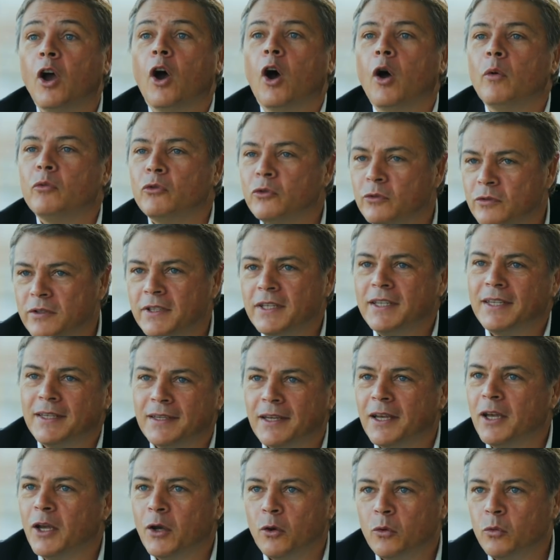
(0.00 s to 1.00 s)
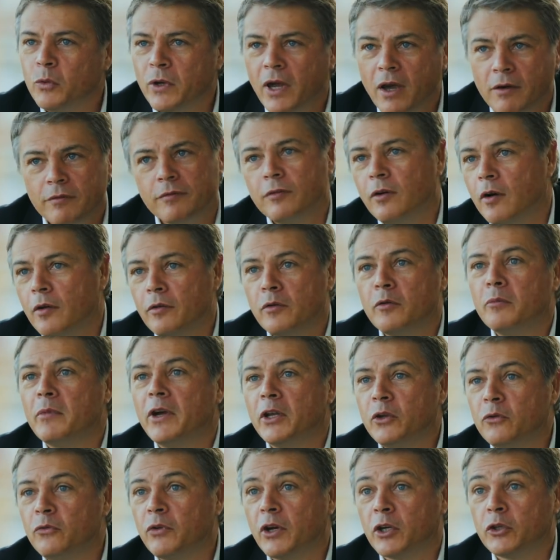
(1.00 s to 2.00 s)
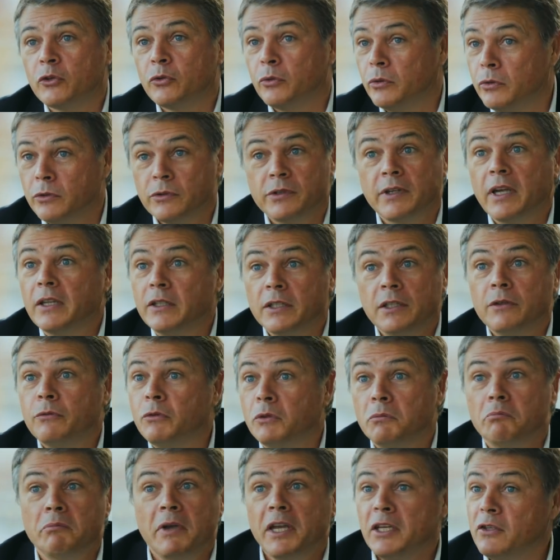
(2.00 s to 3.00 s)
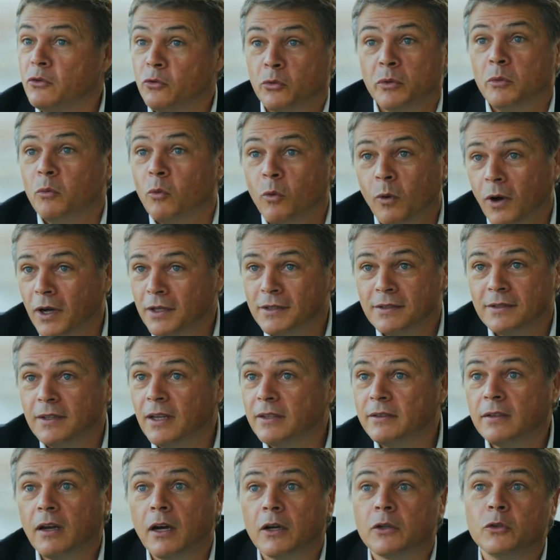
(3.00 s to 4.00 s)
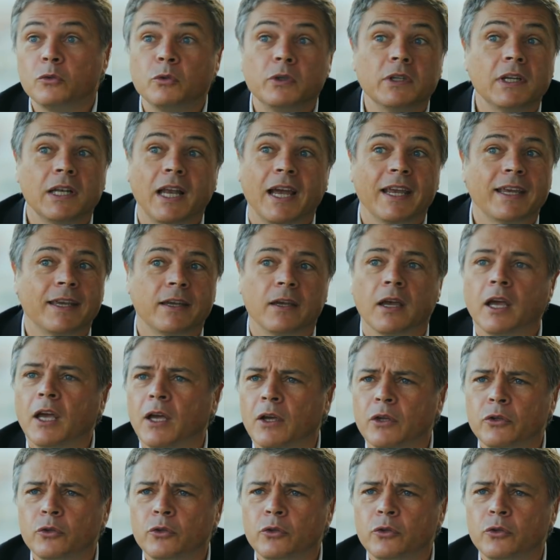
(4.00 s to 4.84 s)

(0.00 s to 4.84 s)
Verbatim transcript: Obviously, we have other manufacturers and even mainstream ones that are doing like,